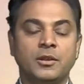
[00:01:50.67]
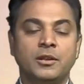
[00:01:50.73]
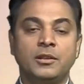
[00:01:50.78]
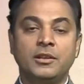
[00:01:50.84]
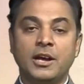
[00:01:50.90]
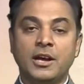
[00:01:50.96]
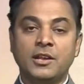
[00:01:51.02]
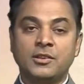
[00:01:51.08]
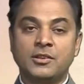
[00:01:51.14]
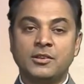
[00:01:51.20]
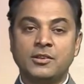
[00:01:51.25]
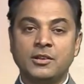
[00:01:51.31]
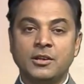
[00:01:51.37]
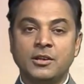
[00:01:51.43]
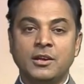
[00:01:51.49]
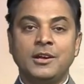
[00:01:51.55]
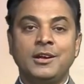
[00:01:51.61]
Thus,
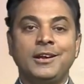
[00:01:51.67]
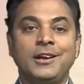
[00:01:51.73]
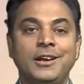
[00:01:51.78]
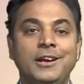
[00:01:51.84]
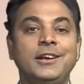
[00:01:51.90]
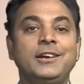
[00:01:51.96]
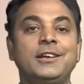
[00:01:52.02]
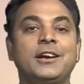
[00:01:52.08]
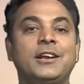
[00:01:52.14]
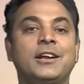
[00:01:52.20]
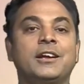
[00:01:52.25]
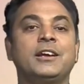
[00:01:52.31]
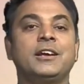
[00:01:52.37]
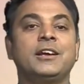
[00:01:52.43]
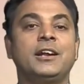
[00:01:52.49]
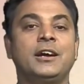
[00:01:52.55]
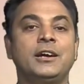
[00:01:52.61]
India
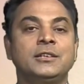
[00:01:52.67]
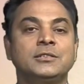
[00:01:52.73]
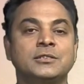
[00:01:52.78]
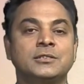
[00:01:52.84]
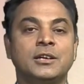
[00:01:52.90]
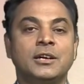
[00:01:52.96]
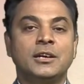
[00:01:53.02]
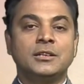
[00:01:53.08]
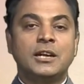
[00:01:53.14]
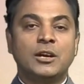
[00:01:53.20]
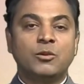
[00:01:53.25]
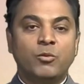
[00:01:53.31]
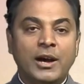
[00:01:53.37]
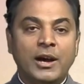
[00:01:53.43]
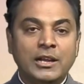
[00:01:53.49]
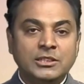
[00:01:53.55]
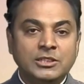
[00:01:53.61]
recognized that
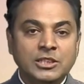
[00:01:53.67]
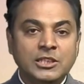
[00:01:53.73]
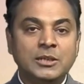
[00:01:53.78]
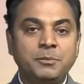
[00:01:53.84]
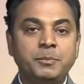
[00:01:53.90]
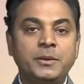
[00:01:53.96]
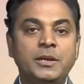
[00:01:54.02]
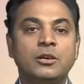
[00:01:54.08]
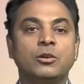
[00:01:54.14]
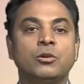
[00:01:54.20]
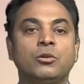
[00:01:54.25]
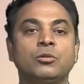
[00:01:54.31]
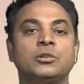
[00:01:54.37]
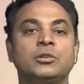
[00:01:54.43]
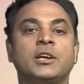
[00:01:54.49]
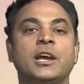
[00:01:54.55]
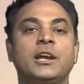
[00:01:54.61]
while GDP
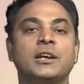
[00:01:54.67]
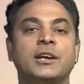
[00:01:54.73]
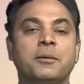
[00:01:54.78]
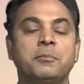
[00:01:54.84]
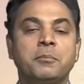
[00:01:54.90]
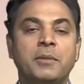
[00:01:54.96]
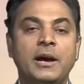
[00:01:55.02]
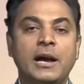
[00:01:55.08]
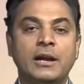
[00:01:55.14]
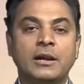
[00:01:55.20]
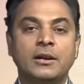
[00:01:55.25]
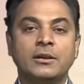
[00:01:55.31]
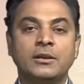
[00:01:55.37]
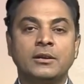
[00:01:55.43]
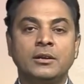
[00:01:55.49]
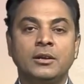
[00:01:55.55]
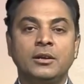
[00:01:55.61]
growth can come back,
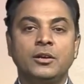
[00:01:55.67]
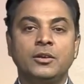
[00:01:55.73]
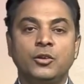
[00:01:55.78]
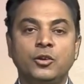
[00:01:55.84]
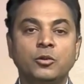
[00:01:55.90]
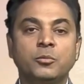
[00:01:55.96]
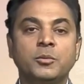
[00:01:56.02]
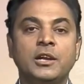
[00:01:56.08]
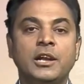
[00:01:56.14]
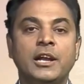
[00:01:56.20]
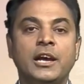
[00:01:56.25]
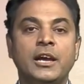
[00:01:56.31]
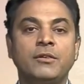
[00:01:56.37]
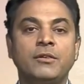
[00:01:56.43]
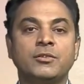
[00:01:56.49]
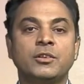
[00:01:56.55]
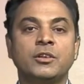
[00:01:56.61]
human
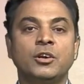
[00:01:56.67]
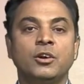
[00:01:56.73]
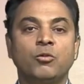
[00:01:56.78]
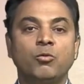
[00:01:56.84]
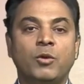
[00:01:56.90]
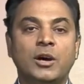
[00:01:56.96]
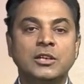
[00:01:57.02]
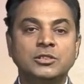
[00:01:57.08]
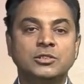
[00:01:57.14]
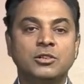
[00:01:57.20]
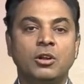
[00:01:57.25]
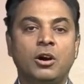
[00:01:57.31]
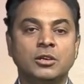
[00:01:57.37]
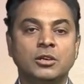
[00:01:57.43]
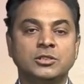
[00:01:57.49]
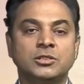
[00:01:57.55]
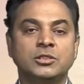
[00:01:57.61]
lives once
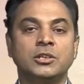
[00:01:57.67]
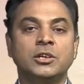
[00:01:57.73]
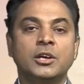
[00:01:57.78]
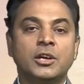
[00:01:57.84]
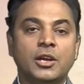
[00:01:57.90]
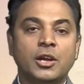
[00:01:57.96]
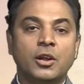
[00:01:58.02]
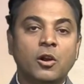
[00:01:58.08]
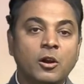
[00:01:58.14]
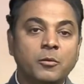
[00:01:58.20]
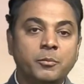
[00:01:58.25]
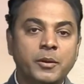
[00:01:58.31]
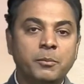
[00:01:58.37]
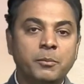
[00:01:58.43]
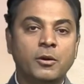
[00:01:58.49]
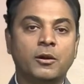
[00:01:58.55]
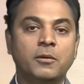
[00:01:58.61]
lost cannot
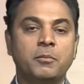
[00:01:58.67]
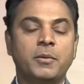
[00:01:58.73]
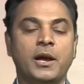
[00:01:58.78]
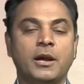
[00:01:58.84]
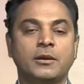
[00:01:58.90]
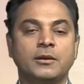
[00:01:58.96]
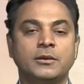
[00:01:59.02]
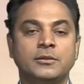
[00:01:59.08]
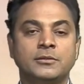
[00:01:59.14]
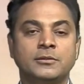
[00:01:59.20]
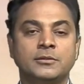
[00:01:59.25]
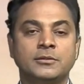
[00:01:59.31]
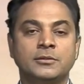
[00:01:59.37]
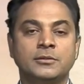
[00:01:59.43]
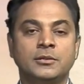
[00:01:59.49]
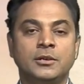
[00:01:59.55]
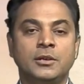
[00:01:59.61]
be brought back.
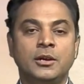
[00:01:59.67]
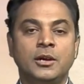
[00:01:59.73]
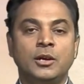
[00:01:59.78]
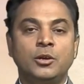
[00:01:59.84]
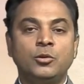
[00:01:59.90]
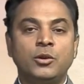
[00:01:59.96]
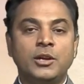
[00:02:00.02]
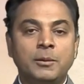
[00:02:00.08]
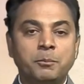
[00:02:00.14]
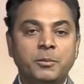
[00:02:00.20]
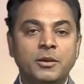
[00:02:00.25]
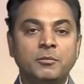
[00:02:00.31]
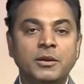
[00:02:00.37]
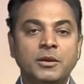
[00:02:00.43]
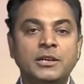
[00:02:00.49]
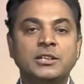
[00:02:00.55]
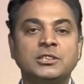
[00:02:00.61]
To
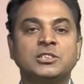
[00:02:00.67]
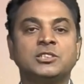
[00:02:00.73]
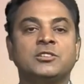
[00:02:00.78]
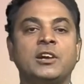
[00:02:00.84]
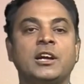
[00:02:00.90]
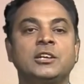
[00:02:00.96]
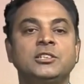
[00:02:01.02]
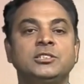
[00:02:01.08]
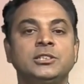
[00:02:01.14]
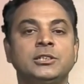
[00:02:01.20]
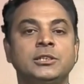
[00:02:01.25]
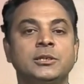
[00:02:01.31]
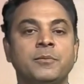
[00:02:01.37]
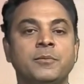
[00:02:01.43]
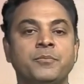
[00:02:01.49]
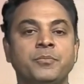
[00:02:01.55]
implement its strategy,